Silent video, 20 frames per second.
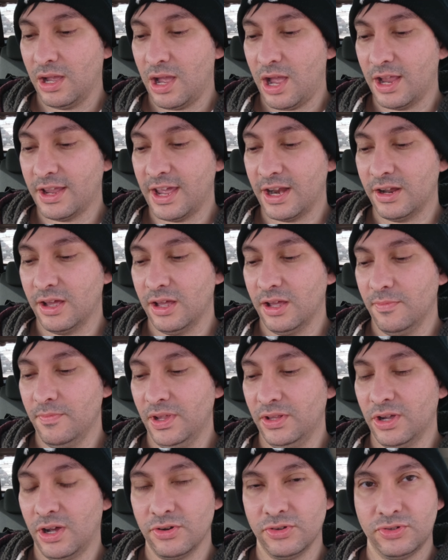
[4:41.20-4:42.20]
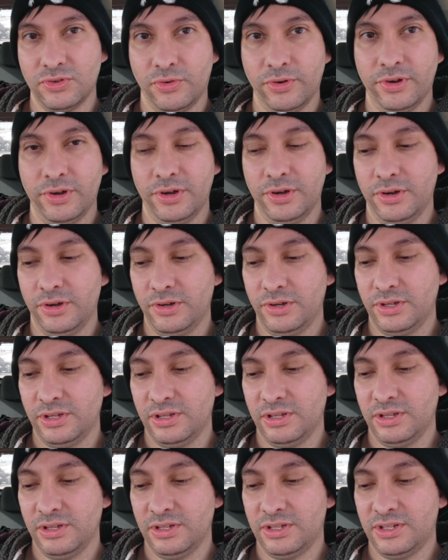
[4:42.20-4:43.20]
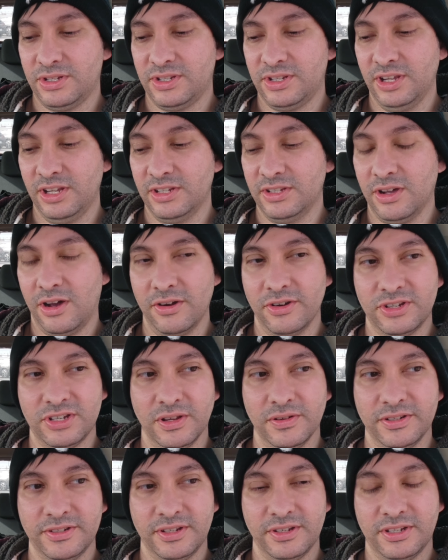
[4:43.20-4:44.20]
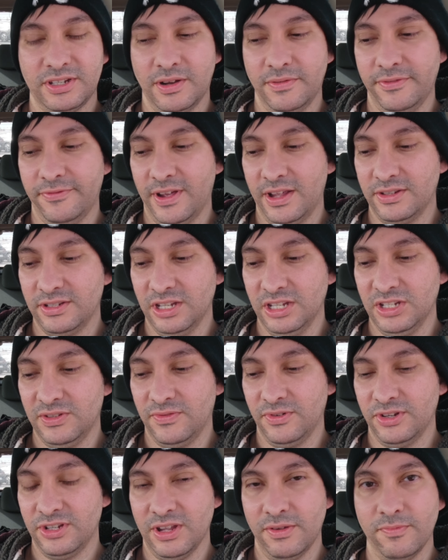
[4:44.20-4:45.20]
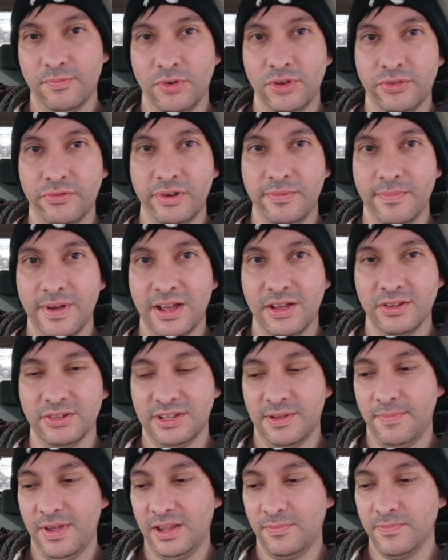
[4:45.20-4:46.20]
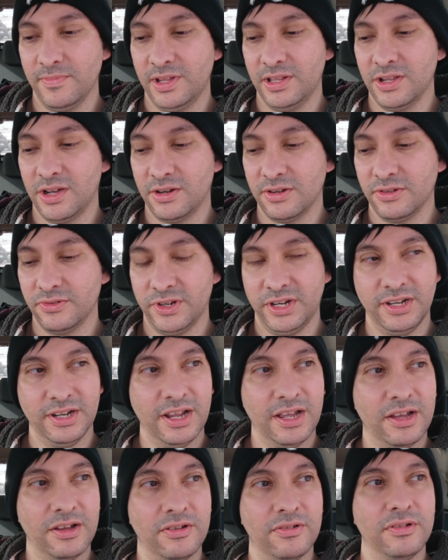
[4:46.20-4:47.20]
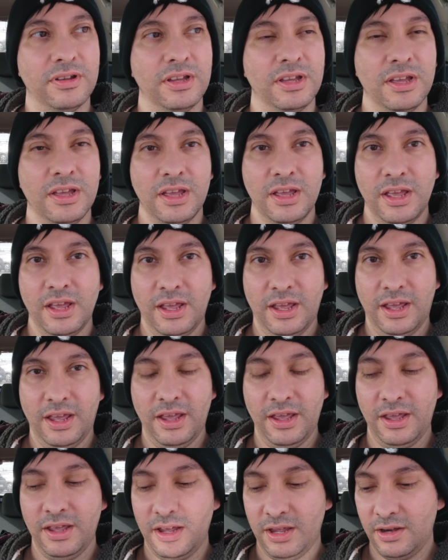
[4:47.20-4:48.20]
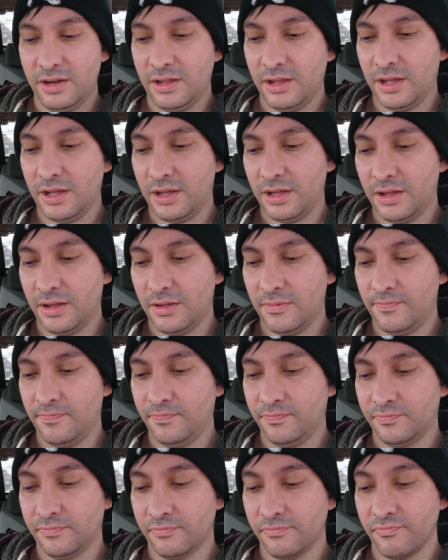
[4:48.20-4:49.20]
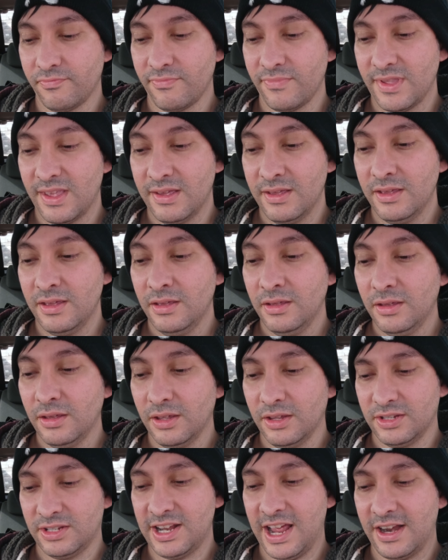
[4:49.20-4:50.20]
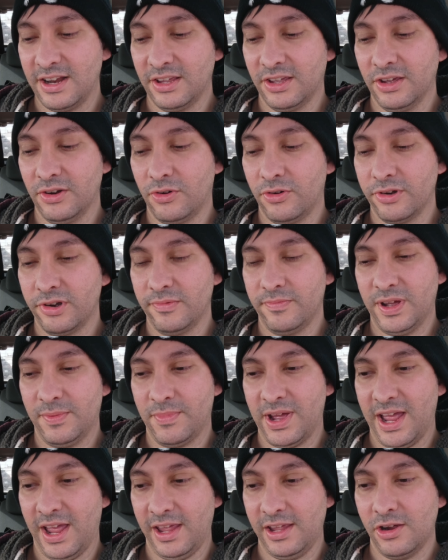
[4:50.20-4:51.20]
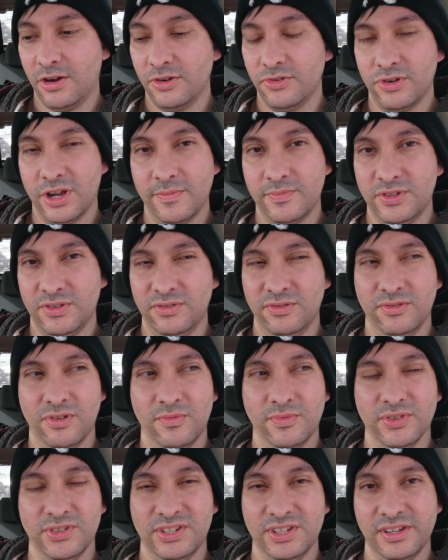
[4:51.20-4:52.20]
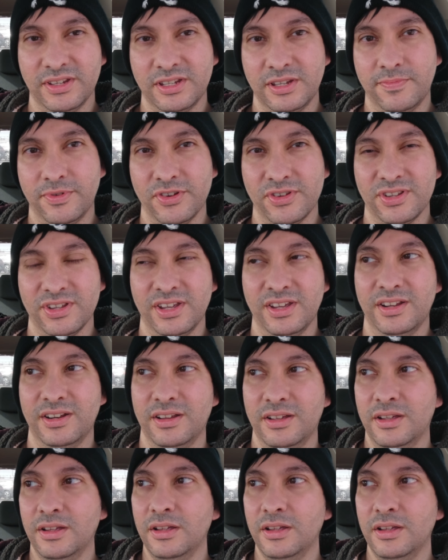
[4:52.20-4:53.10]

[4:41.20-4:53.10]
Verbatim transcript: I got a McDonald's order, six dollars seventy five cents for seven point three miles. I'm at McDonald's right now, and um, it's not a good order, but my AR dropped to almost sixty percent